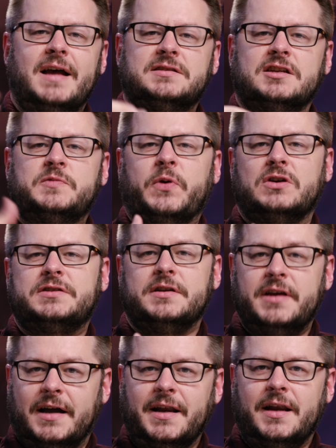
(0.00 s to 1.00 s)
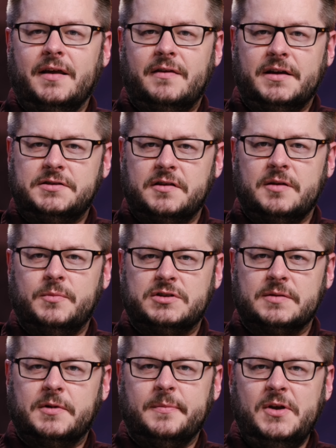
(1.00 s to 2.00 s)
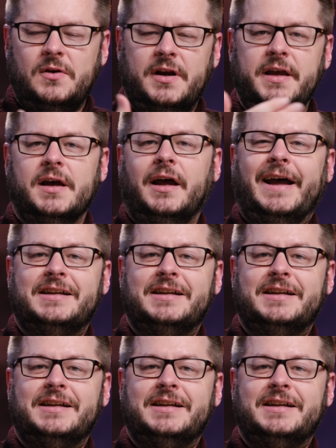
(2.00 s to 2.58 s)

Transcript: has this person done anything to the Muslim community?